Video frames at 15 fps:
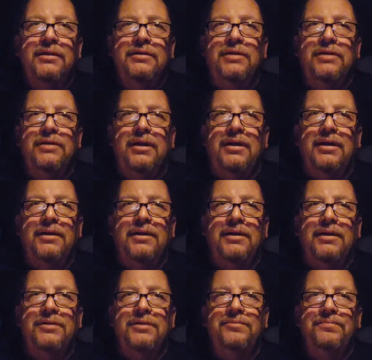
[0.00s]
uh,
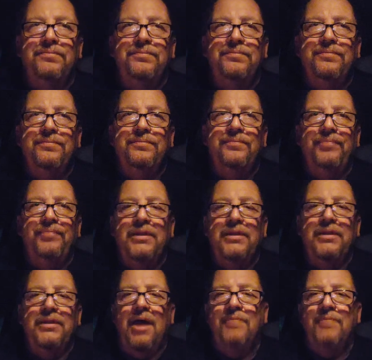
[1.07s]

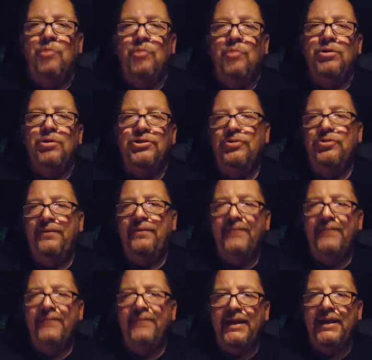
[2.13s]
not more to a
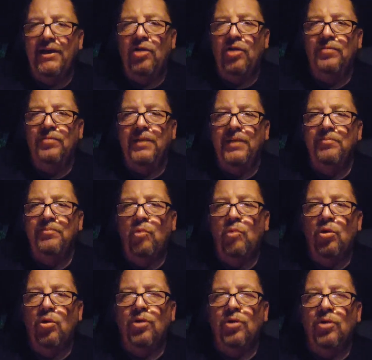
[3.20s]
video, but
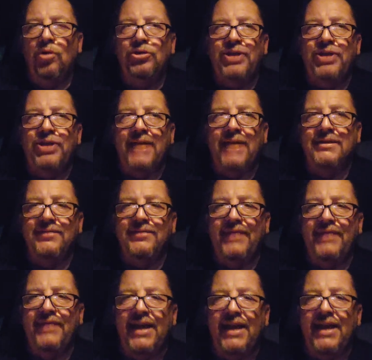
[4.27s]
more chances of
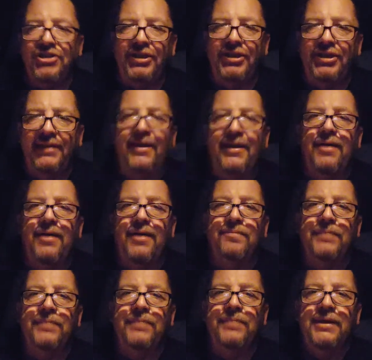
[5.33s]
catching
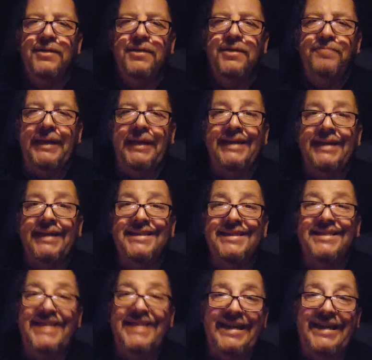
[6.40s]
them being
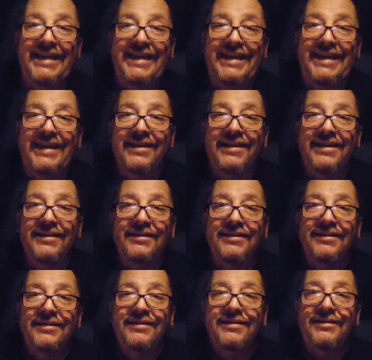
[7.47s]
sneaky.
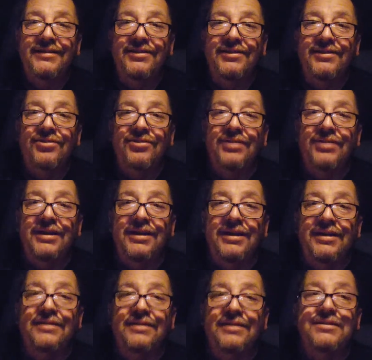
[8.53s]
You
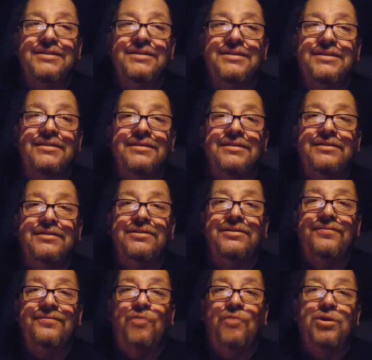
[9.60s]
know,
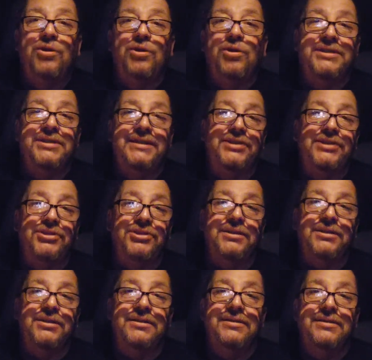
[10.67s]
forest
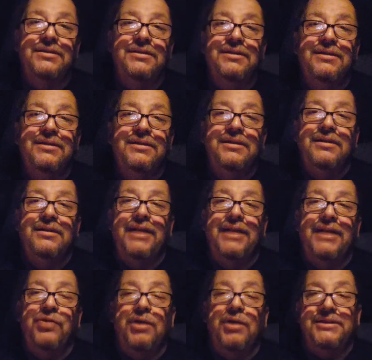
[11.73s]
ninjas,
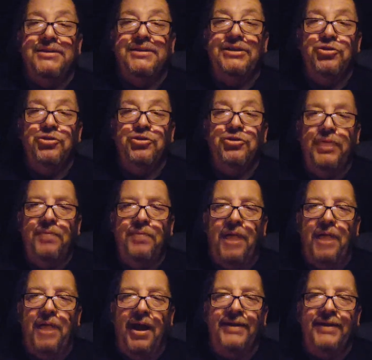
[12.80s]
like crossing the trail
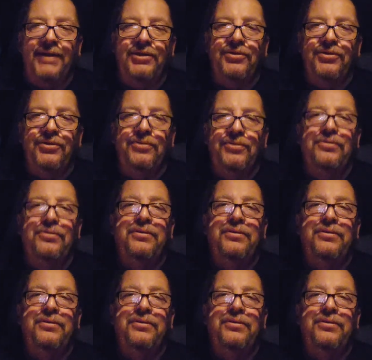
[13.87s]
behind you.